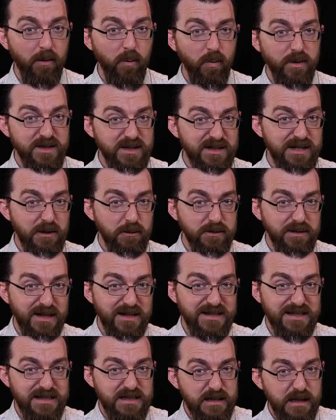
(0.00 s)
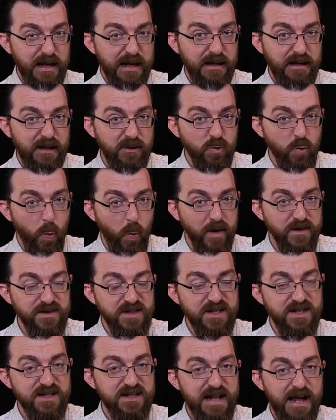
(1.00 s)
was tilted slightly towards the
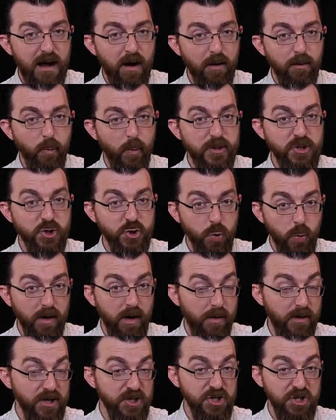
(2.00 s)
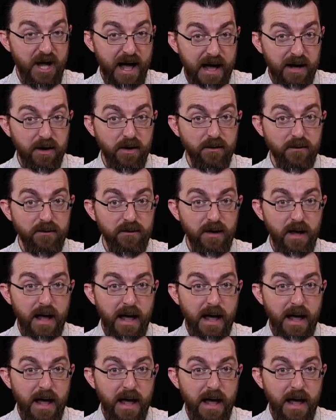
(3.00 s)
south, which shortened the shadows.